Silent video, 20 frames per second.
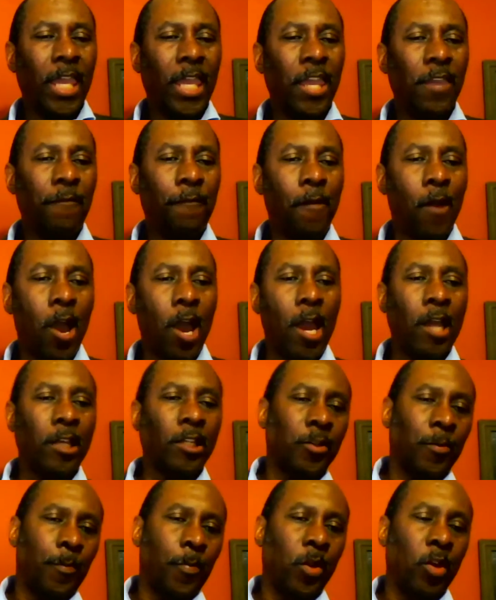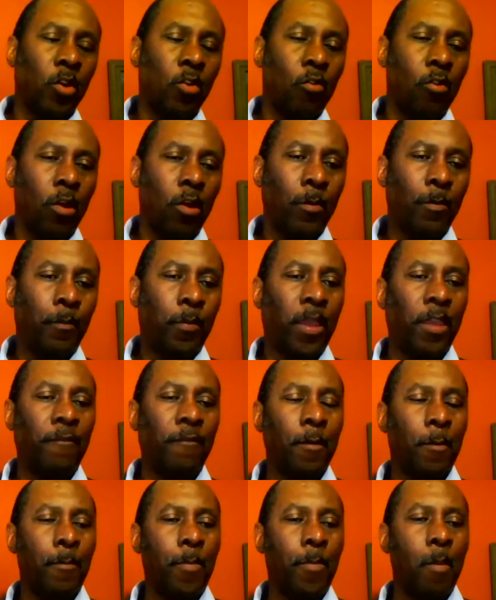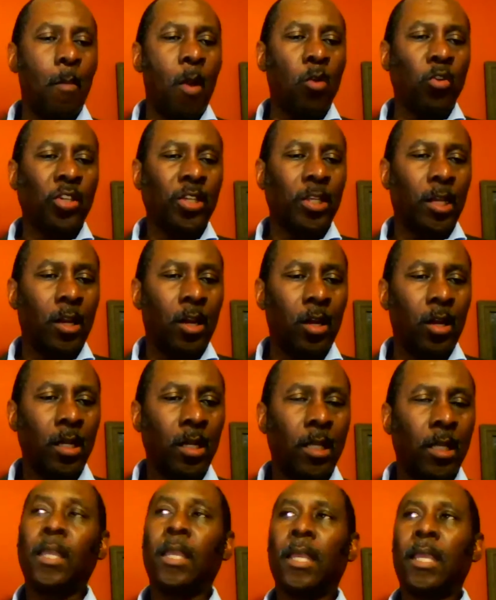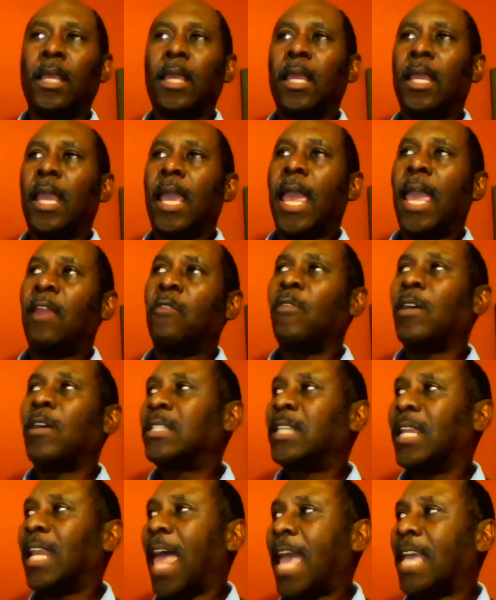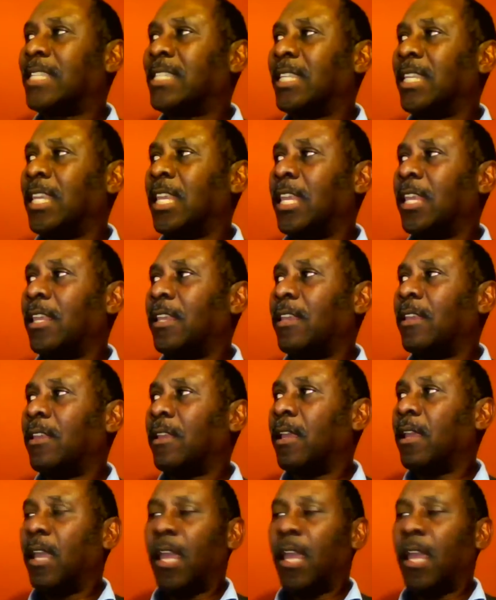E for entrepreneurial, P for promotional, and what's the last E?